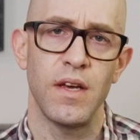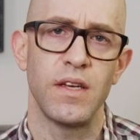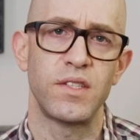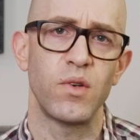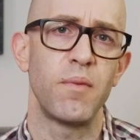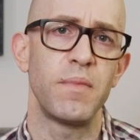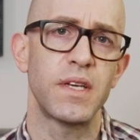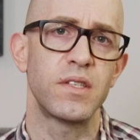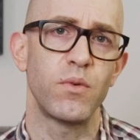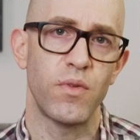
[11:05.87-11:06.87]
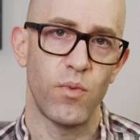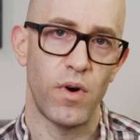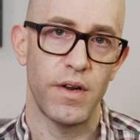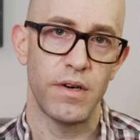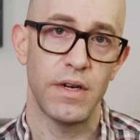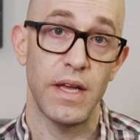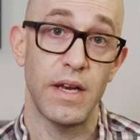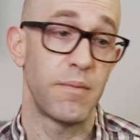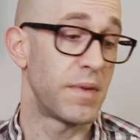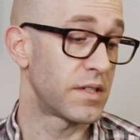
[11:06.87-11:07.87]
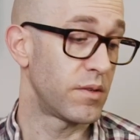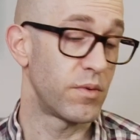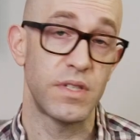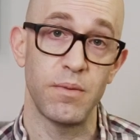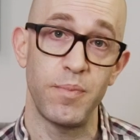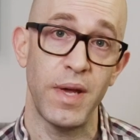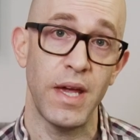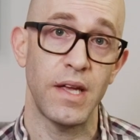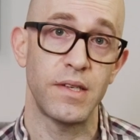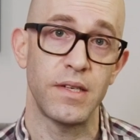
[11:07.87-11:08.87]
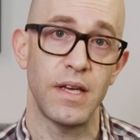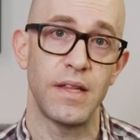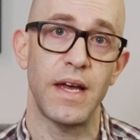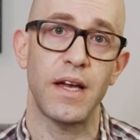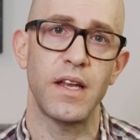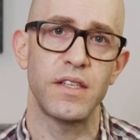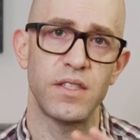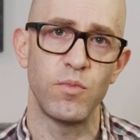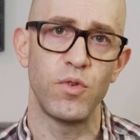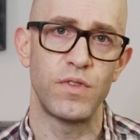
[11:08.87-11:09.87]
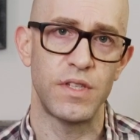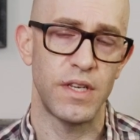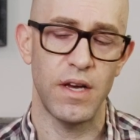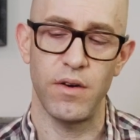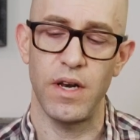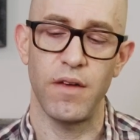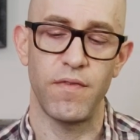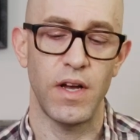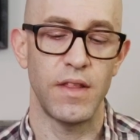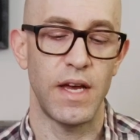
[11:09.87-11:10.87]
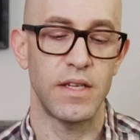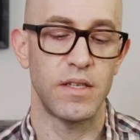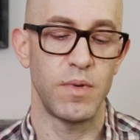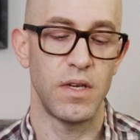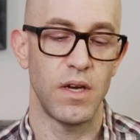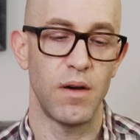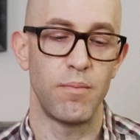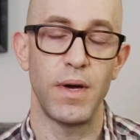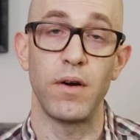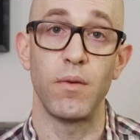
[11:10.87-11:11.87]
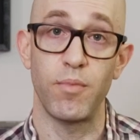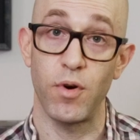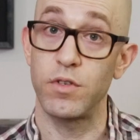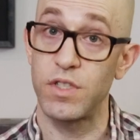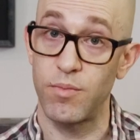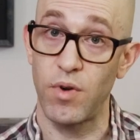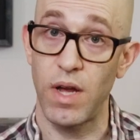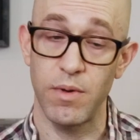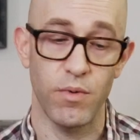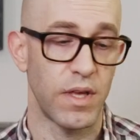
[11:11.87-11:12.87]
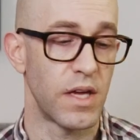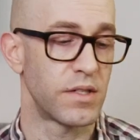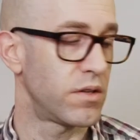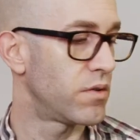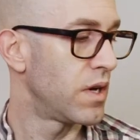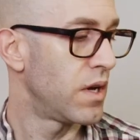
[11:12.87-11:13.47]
And so I mix it with water and I mix it with some paint, and that kind of smooths it out. And I find that to be a better approach to priming with gesso.